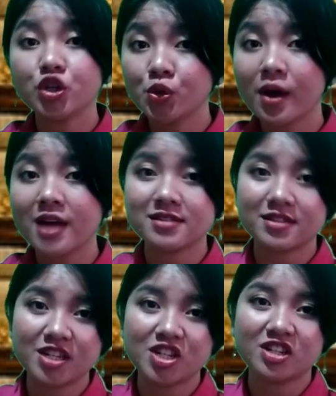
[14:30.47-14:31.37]
you as a
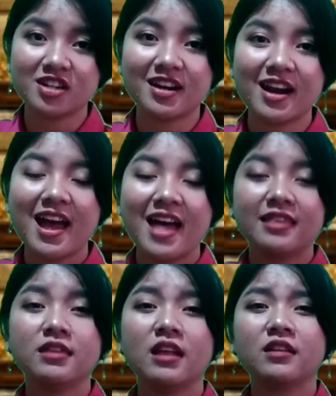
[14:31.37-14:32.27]
teacher
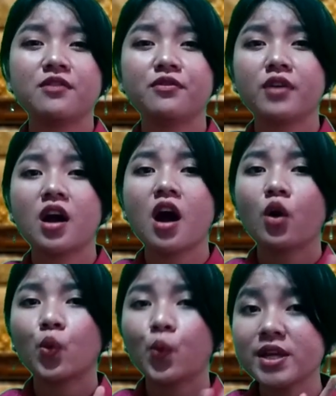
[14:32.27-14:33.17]
deliver
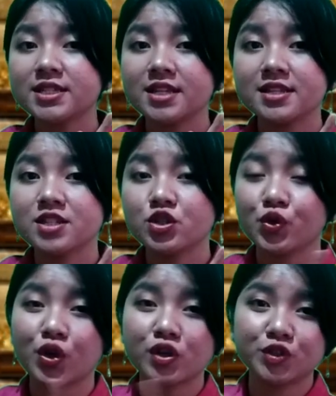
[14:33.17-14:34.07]
questions
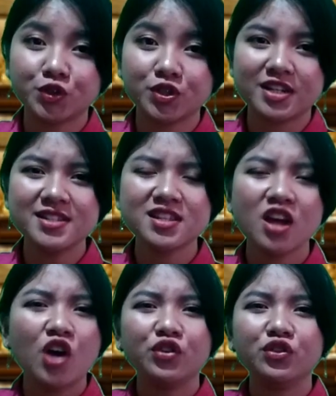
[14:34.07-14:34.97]
to your students,
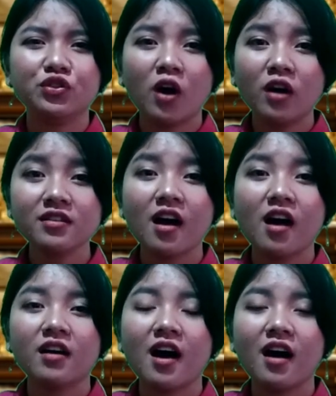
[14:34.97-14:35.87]
don't
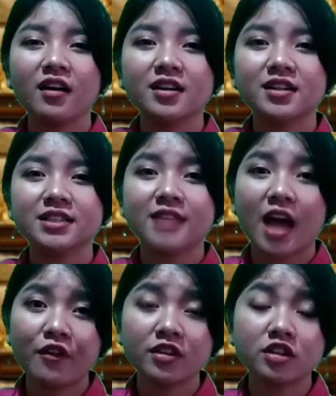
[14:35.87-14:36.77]

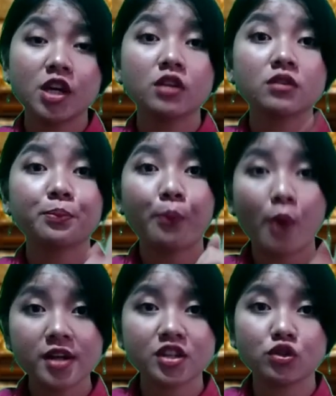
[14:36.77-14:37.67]
directly
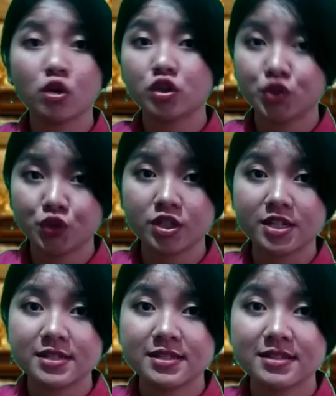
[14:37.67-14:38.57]
point at your
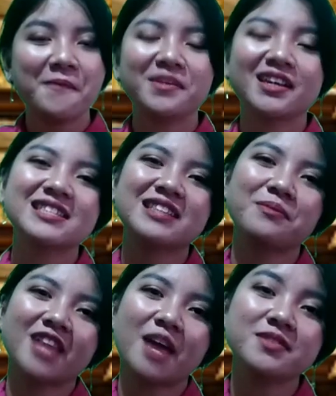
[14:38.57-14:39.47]
students, because
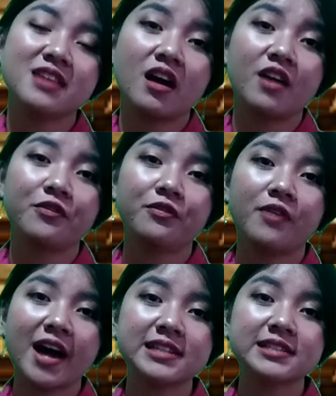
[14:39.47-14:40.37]
sometimes they are
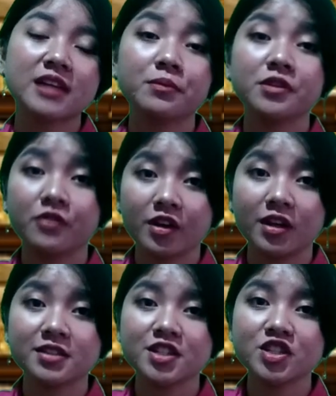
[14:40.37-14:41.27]
find some
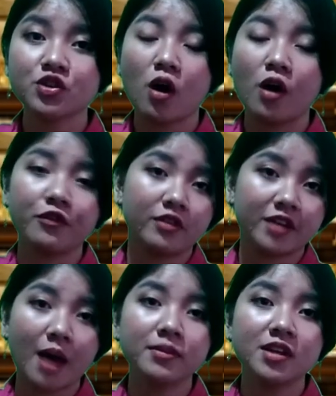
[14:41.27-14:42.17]
difficulties on
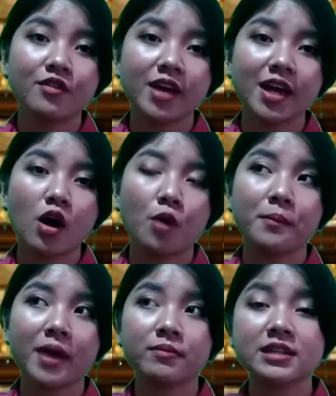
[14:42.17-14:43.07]
vocabulary or
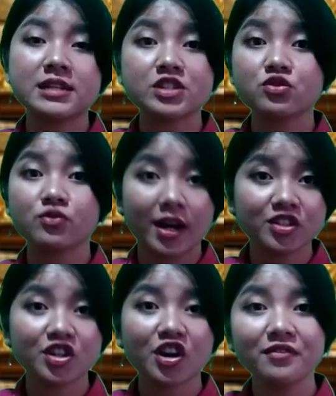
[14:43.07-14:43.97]
maybe the
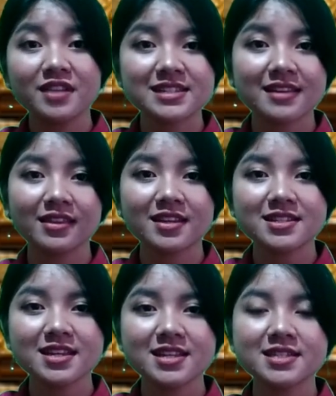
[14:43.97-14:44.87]
structure of their
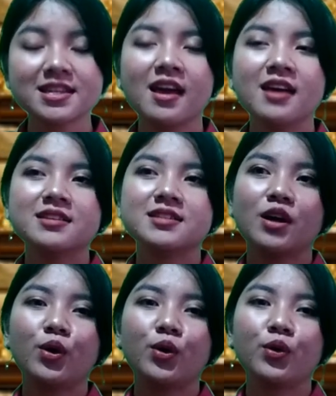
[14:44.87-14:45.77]
sentences.
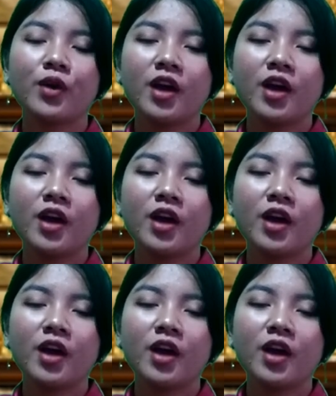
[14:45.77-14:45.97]
So